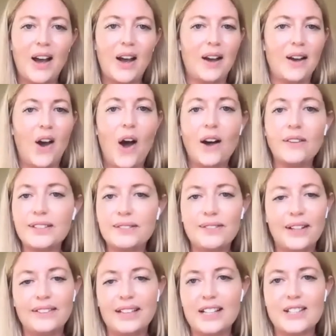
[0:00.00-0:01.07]
Uh, often
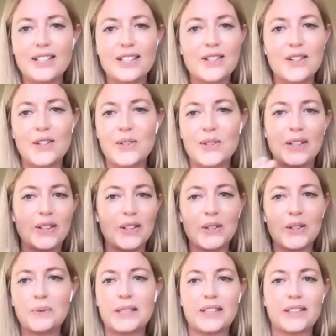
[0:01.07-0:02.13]
foundations are doing
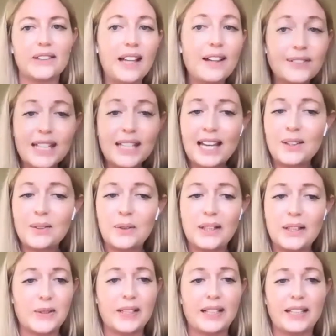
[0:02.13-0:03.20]
good with their left hand while
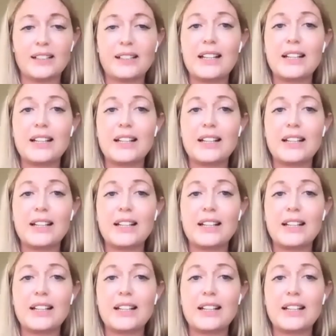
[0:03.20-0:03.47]
doing